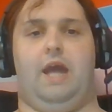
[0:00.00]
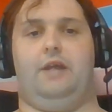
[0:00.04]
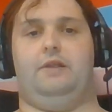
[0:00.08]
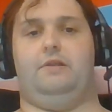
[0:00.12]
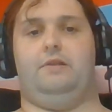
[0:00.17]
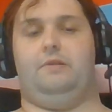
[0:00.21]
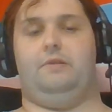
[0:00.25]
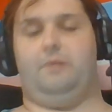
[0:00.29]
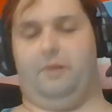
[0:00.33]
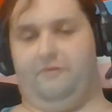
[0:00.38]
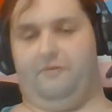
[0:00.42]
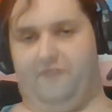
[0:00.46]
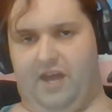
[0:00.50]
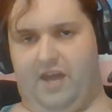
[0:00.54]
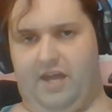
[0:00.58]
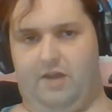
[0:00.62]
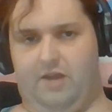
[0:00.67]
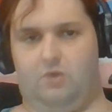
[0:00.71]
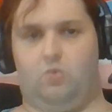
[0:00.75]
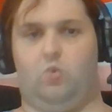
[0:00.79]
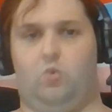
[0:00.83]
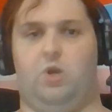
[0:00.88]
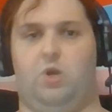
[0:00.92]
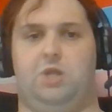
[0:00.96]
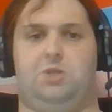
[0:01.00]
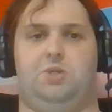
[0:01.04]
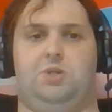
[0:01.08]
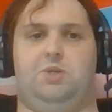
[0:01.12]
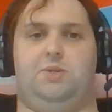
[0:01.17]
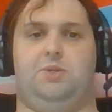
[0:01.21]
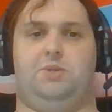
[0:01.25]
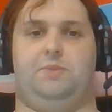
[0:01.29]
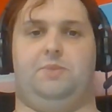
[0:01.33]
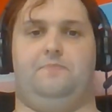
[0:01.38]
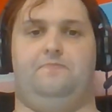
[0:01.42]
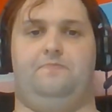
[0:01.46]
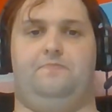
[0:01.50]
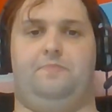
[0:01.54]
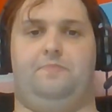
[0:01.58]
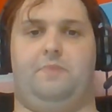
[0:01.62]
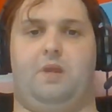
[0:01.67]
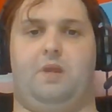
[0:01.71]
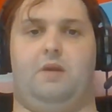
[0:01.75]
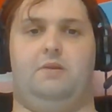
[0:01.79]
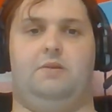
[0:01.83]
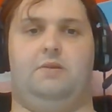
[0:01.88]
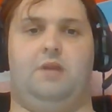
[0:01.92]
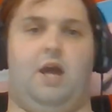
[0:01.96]
and Levian witches,
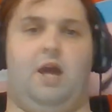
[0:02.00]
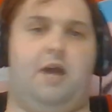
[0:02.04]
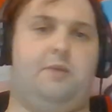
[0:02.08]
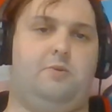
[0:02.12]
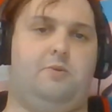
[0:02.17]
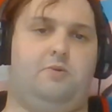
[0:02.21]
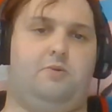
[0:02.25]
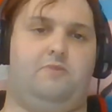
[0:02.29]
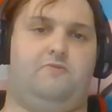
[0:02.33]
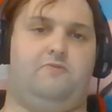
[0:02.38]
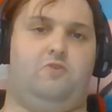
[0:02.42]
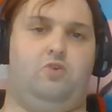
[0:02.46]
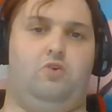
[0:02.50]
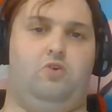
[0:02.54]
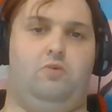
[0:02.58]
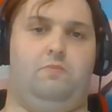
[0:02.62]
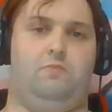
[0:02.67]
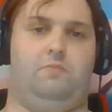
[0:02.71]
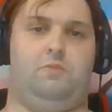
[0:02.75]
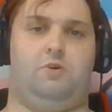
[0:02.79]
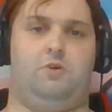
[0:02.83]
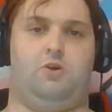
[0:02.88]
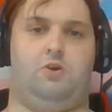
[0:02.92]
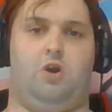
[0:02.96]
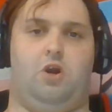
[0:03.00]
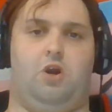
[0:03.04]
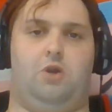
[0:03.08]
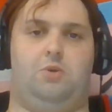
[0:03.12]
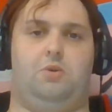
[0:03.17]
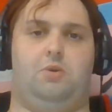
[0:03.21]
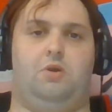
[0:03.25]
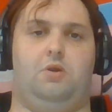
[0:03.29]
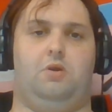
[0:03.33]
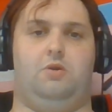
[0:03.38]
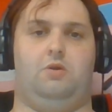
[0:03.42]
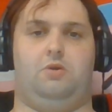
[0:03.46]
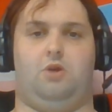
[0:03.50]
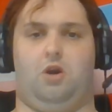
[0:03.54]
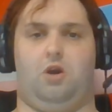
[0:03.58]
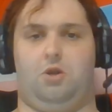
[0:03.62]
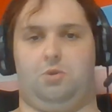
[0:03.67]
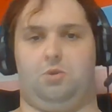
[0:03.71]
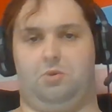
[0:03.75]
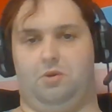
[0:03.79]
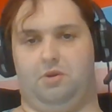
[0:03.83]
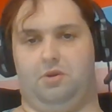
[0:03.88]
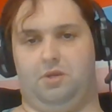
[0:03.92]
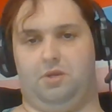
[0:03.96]
neither of whom,
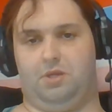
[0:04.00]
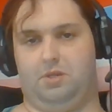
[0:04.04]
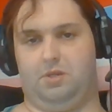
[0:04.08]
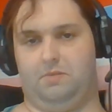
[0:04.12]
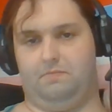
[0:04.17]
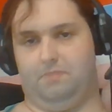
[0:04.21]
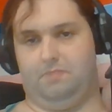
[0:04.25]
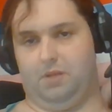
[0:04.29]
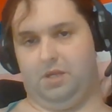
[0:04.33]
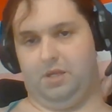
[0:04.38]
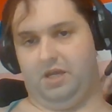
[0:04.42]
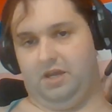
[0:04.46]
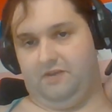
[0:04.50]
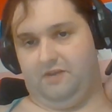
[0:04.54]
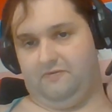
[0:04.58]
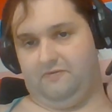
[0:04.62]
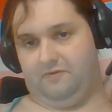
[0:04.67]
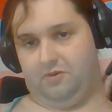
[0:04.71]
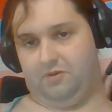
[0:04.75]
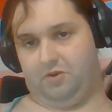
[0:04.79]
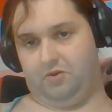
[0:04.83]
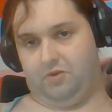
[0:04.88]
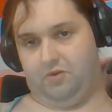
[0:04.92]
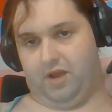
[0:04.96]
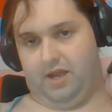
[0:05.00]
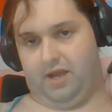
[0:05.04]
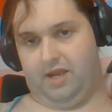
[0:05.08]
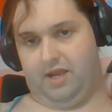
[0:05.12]
contrary to belief,